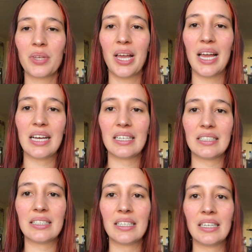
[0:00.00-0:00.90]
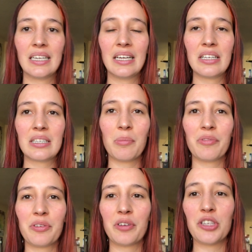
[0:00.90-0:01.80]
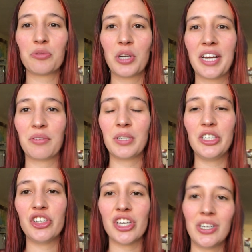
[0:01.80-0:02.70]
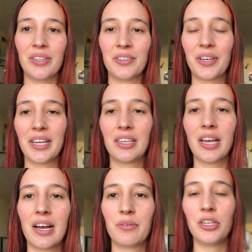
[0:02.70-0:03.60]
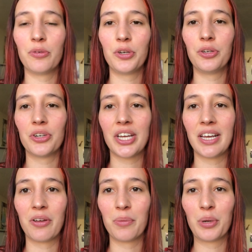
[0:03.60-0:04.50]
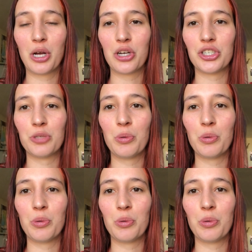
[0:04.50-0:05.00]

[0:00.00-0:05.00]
And some of her friends were, like, really chill, and they're like, yeah, we know you're taking all the precautions.